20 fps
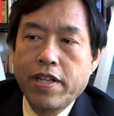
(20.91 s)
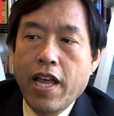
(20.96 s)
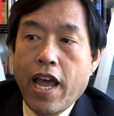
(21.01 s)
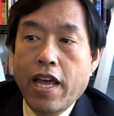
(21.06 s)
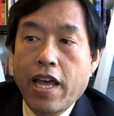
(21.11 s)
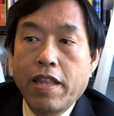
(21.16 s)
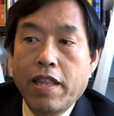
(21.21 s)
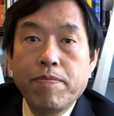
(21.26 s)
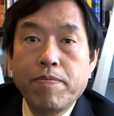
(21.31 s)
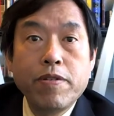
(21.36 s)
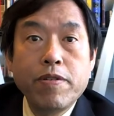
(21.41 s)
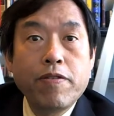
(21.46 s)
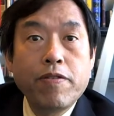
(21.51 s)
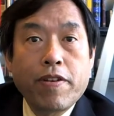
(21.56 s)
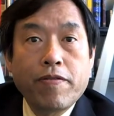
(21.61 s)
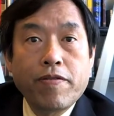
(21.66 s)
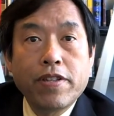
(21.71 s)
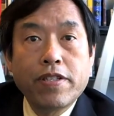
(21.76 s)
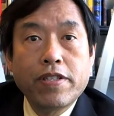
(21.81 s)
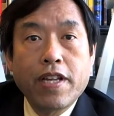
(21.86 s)
and the movie
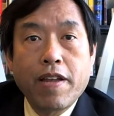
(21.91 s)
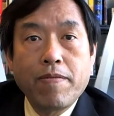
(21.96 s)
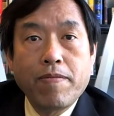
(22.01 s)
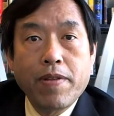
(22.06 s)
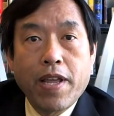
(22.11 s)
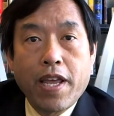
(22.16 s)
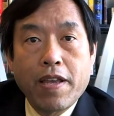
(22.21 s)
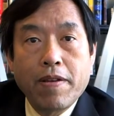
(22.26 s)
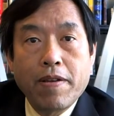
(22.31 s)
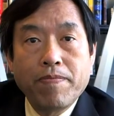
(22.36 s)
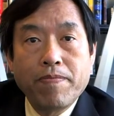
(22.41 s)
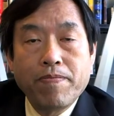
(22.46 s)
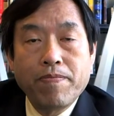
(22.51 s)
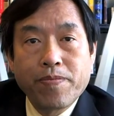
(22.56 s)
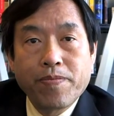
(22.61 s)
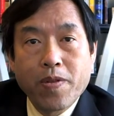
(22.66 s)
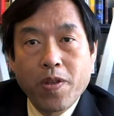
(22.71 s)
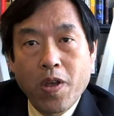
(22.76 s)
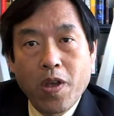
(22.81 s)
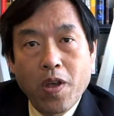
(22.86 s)
of the same name.
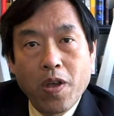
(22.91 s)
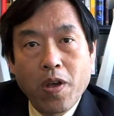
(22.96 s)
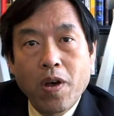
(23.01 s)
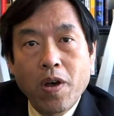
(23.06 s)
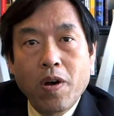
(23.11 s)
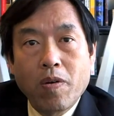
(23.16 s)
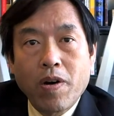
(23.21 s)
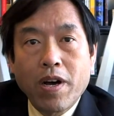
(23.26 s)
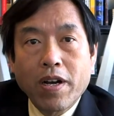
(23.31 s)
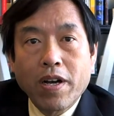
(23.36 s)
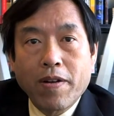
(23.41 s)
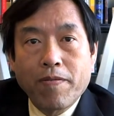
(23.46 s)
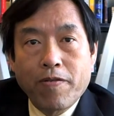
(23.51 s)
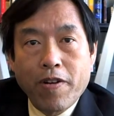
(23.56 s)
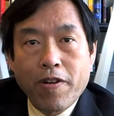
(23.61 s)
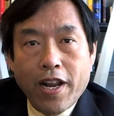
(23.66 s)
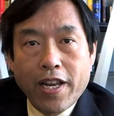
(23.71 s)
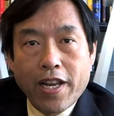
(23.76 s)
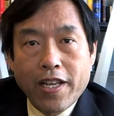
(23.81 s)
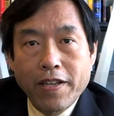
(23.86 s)
Welcome,
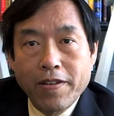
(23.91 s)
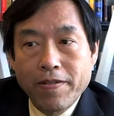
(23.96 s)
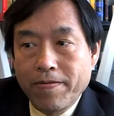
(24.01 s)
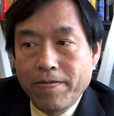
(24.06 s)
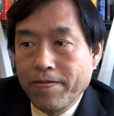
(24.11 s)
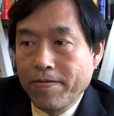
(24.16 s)
Fredi.